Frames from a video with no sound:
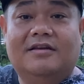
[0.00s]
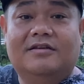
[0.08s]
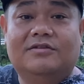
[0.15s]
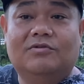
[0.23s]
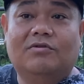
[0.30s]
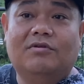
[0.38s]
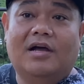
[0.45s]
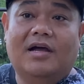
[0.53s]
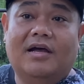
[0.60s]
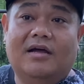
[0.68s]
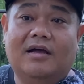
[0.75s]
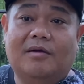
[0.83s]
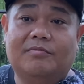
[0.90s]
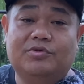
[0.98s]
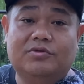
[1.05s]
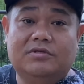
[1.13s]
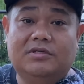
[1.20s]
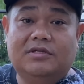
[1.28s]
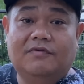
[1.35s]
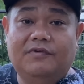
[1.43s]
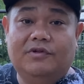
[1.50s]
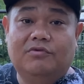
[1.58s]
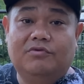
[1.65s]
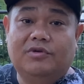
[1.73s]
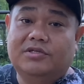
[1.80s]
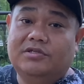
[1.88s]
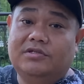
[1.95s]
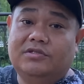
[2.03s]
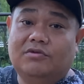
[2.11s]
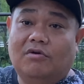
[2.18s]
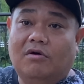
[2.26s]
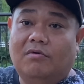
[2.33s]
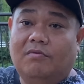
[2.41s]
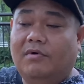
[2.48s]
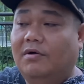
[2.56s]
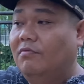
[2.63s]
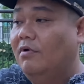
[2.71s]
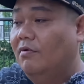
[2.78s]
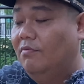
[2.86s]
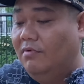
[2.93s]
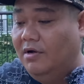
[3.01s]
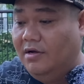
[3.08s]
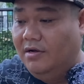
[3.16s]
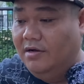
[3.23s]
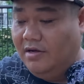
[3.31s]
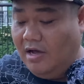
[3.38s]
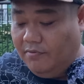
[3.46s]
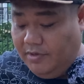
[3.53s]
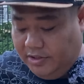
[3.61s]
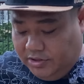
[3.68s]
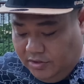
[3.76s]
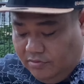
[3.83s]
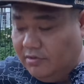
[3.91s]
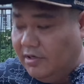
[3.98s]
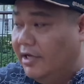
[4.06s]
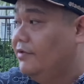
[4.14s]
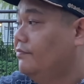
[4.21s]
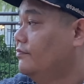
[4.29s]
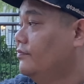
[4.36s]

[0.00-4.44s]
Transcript: So I'm sure in the video you actually saw how it actually looks like.